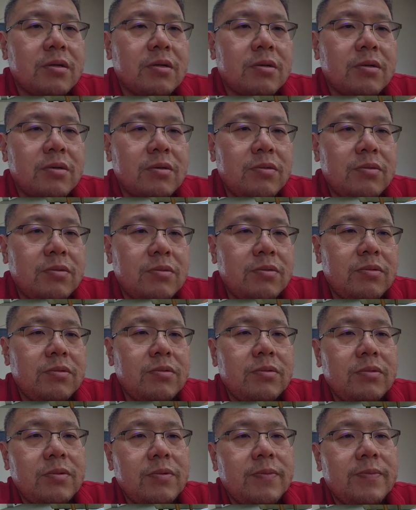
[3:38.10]

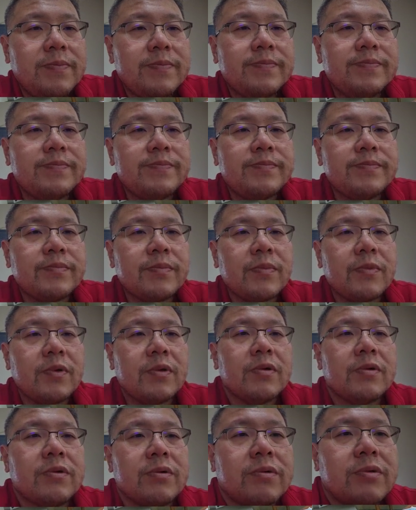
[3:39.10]
Cool.
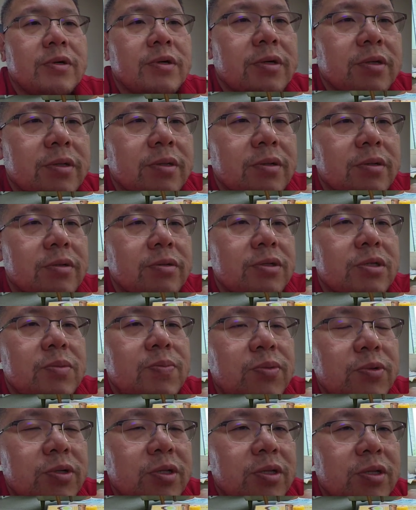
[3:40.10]
All right, let's
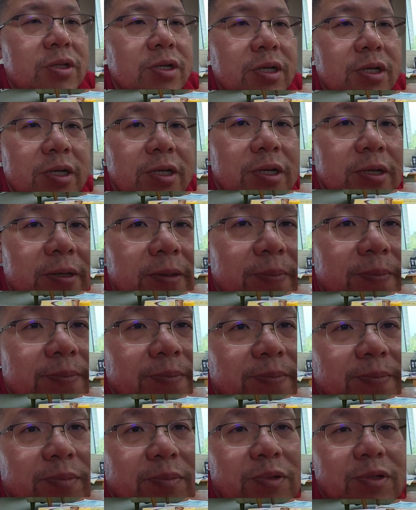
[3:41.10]
put it there.
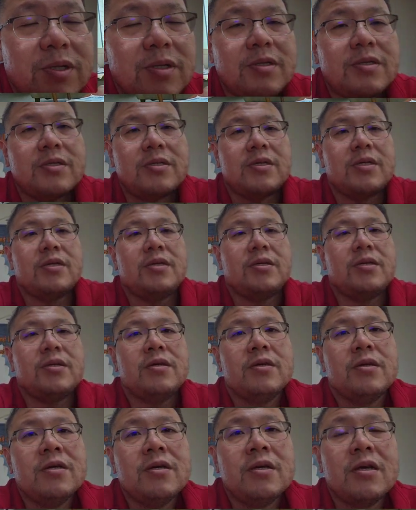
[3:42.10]
You can see
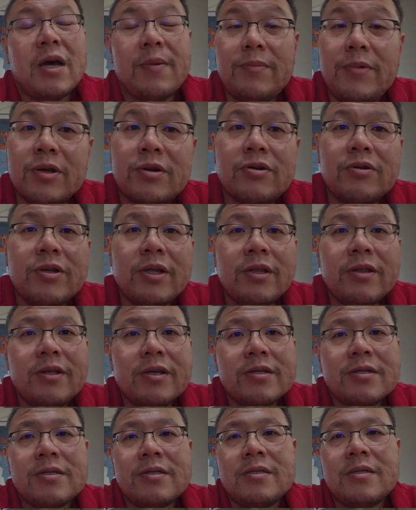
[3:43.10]
I'm recording
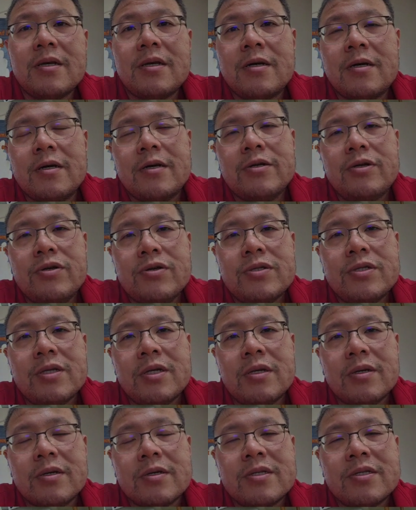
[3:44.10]
this
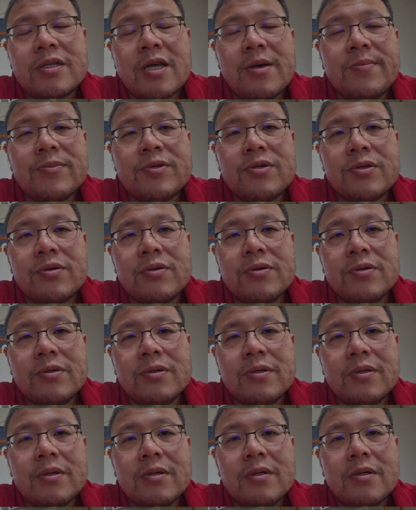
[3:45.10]
using a
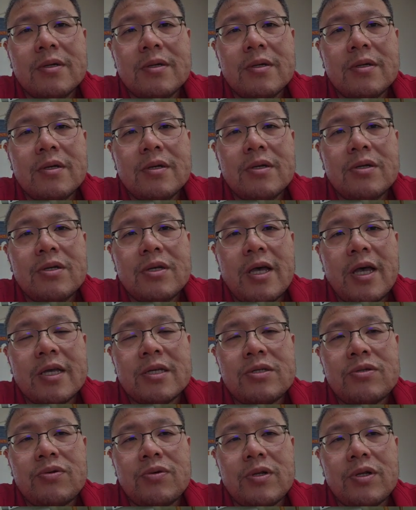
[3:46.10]
Samsung
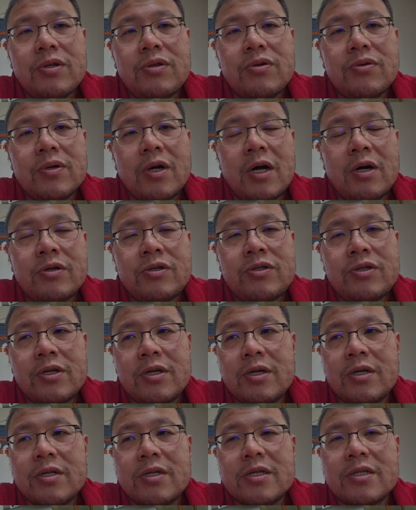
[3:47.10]
S22
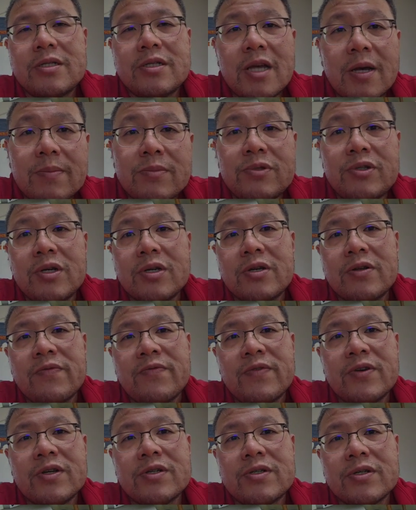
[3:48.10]
Ultra. The Snapdragon
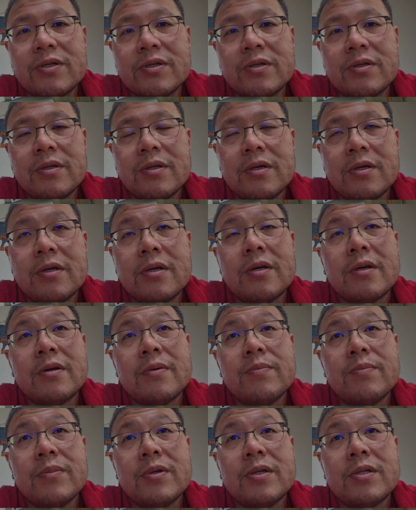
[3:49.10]

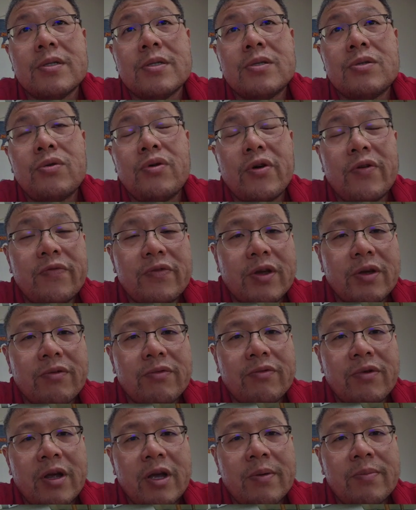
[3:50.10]
version is 12 gig
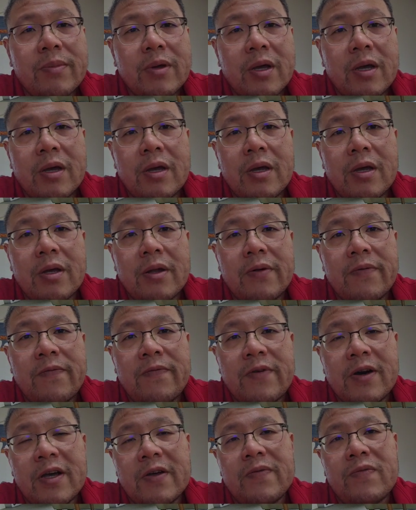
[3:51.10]
RAM and
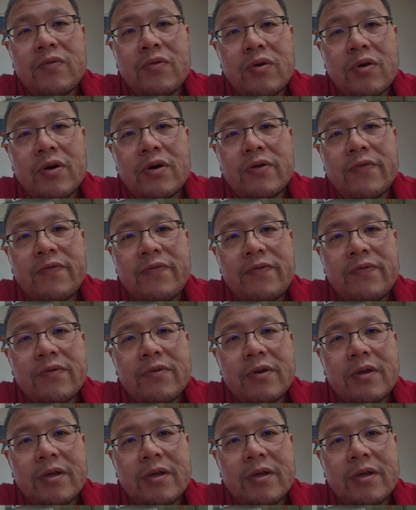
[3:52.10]
512